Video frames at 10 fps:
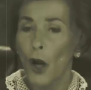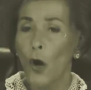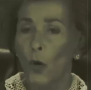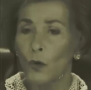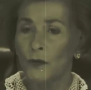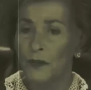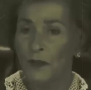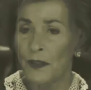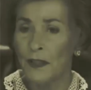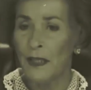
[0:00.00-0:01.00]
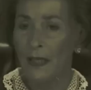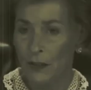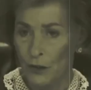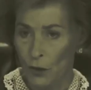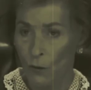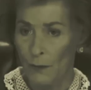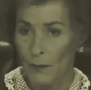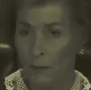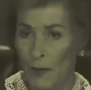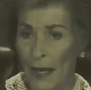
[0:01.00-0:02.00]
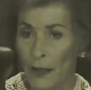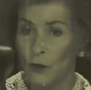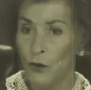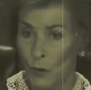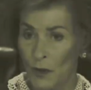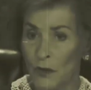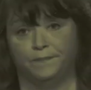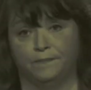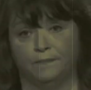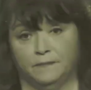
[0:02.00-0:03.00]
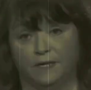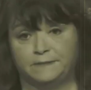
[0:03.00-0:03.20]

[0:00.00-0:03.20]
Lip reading: hold until he gets his equipment back. Do you understand?